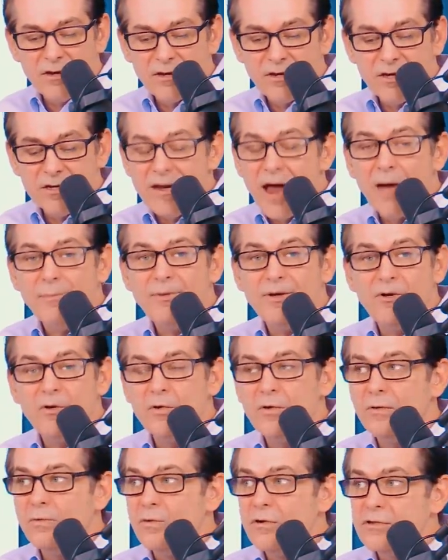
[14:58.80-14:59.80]
could not be
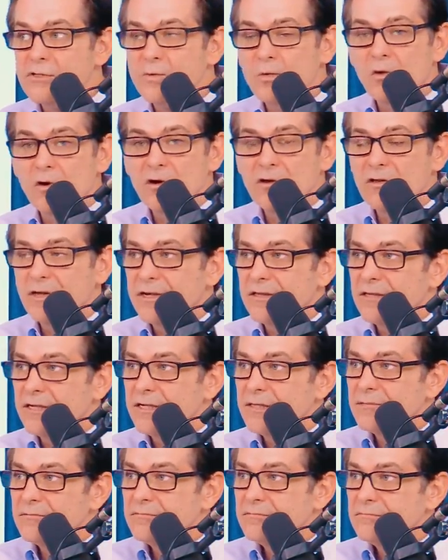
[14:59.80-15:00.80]
doing worse work
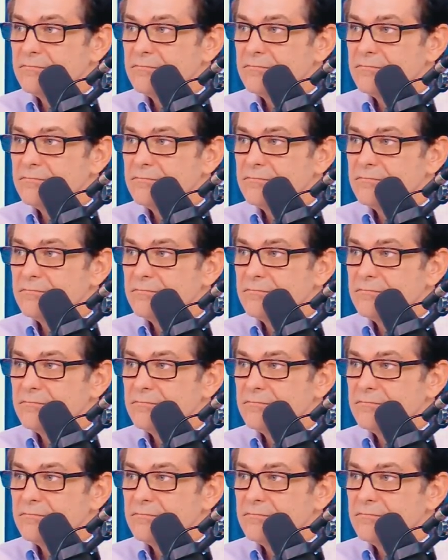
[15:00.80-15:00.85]
lately.